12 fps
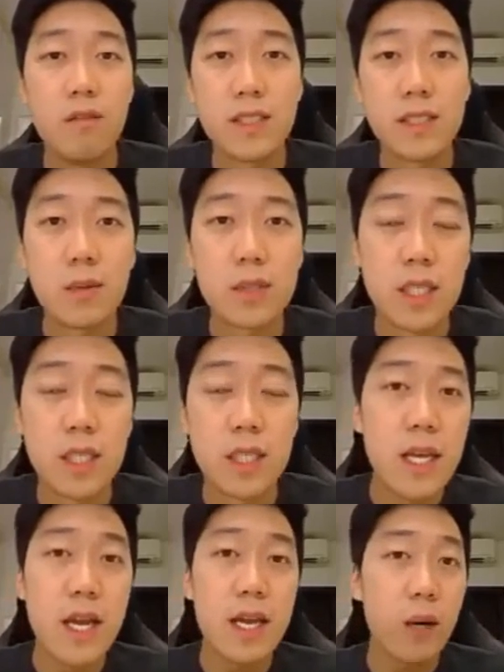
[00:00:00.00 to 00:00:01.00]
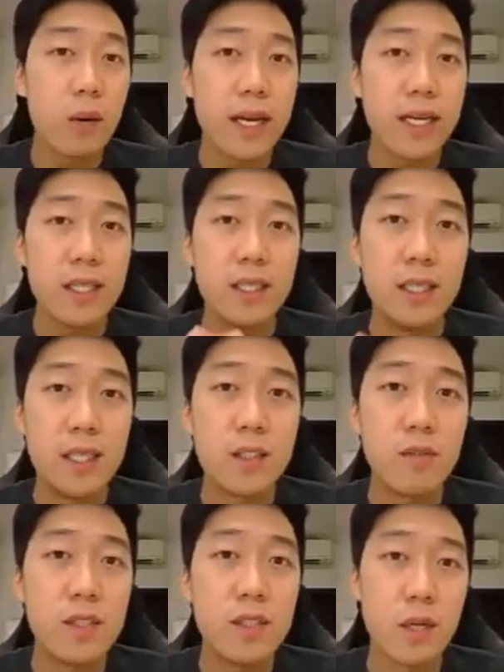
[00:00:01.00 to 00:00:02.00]
results. And I would like this
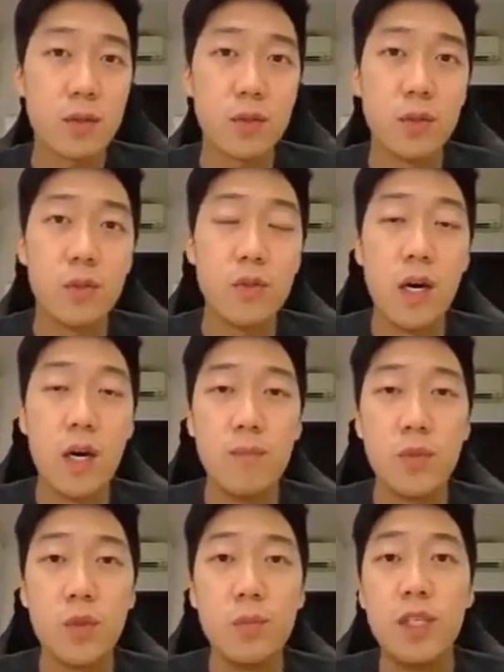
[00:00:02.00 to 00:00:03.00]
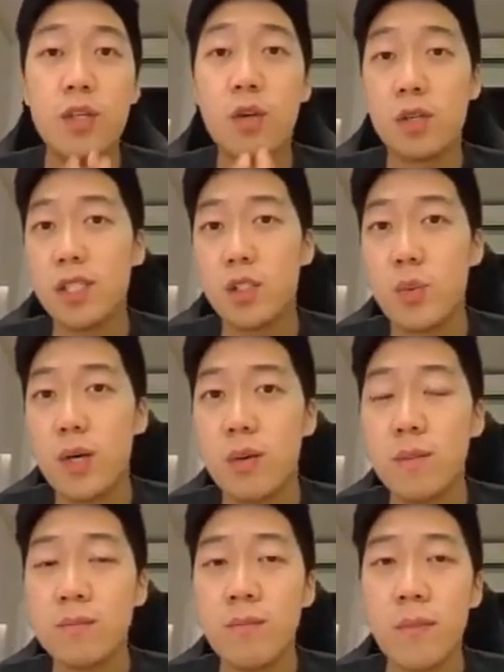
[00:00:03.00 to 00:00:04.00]
results um, to be yours as
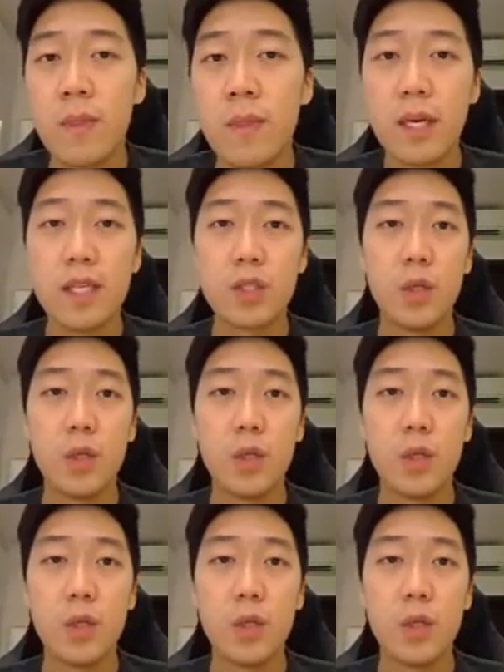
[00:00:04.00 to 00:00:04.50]
well. Okay,